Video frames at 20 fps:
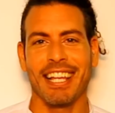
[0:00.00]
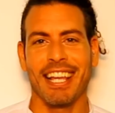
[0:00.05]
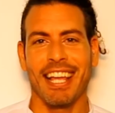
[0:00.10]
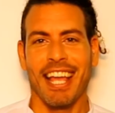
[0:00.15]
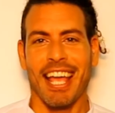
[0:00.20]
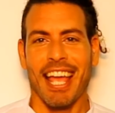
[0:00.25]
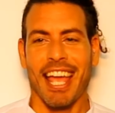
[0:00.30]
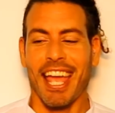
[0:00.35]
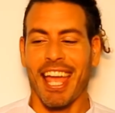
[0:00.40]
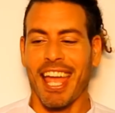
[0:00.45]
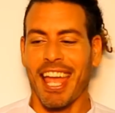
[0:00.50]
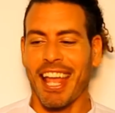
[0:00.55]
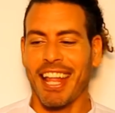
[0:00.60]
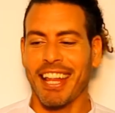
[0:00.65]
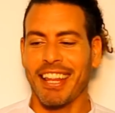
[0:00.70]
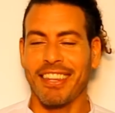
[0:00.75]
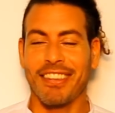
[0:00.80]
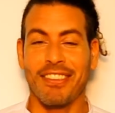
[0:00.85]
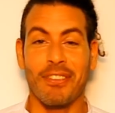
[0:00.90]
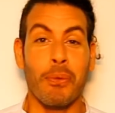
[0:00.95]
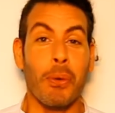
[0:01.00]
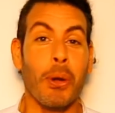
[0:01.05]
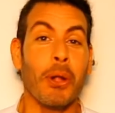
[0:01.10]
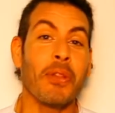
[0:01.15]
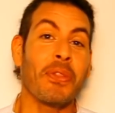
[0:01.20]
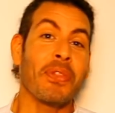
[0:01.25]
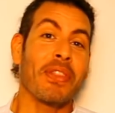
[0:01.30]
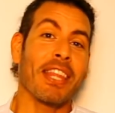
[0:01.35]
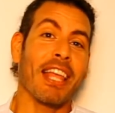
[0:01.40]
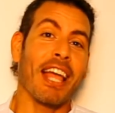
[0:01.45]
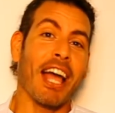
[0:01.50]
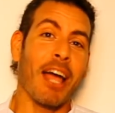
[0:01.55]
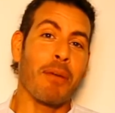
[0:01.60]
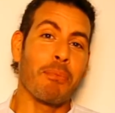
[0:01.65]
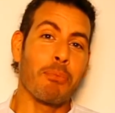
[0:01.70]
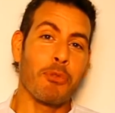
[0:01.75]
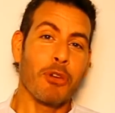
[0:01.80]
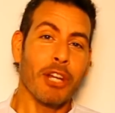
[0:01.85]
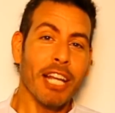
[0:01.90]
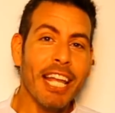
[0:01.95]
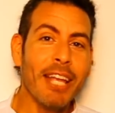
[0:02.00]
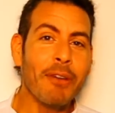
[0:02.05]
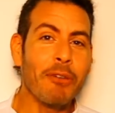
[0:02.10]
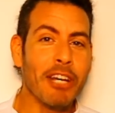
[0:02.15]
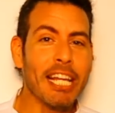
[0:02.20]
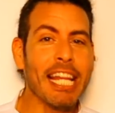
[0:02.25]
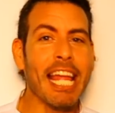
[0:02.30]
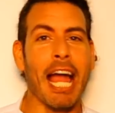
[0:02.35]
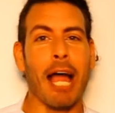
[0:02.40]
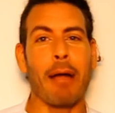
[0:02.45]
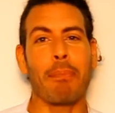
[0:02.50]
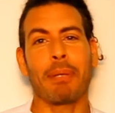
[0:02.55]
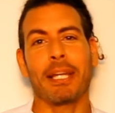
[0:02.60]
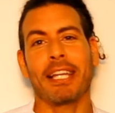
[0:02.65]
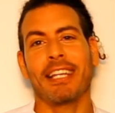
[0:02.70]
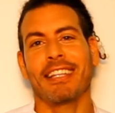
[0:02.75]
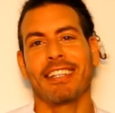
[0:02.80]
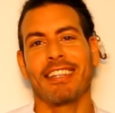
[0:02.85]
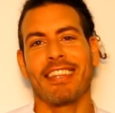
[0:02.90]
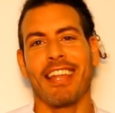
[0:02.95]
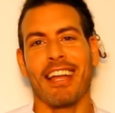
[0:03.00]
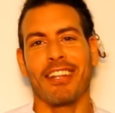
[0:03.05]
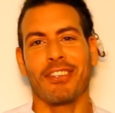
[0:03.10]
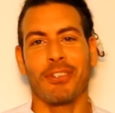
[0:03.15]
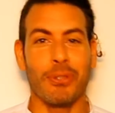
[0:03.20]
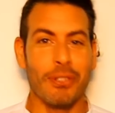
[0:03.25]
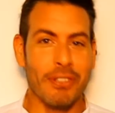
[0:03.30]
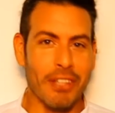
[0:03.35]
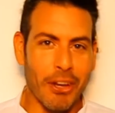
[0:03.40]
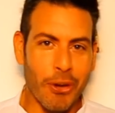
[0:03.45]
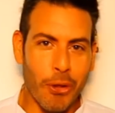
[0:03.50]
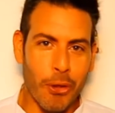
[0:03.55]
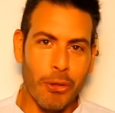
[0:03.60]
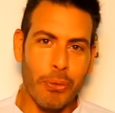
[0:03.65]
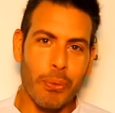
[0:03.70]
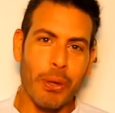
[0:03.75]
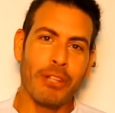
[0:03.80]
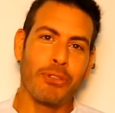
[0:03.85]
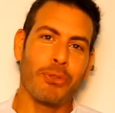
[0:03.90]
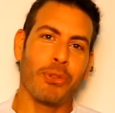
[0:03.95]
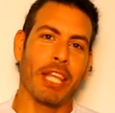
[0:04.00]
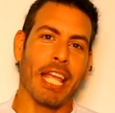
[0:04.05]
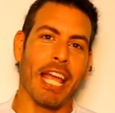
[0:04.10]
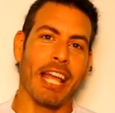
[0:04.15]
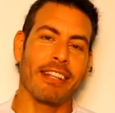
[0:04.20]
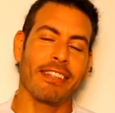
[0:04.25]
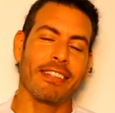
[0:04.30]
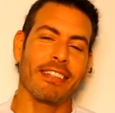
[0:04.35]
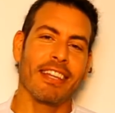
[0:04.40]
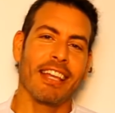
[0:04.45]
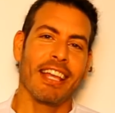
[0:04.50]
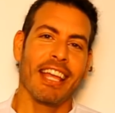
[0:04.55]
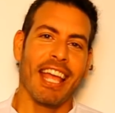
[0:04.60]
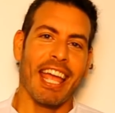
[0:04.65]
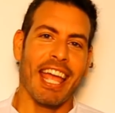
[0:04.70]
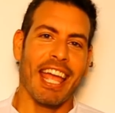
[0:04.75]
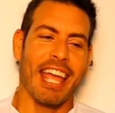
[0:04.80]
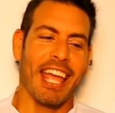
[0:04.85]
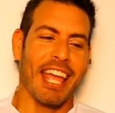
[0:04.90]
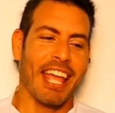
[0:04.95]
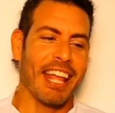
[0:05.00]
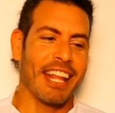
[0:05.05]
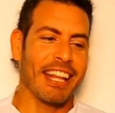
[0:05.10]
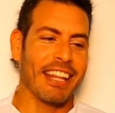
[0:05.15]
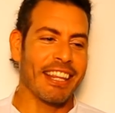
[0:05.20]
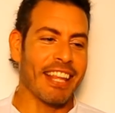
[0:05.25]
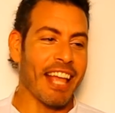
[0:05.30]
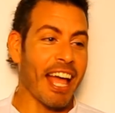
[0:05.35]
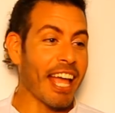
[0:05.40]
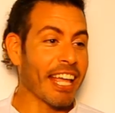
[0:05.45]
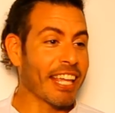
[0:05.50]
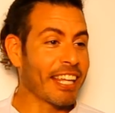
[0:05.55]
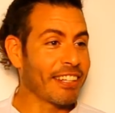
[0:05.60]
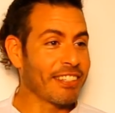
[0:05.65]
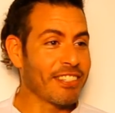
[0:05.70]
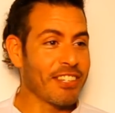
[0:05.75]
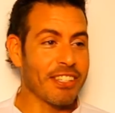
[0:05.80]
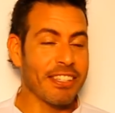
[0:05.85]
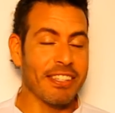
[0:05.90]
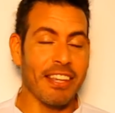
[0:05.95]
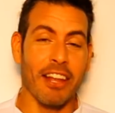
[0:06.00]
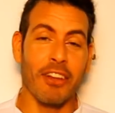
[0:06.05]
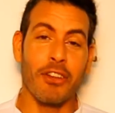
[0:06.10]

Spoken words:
And well, I'm really, really happy that you stayed all the way to the end. And I can just tell you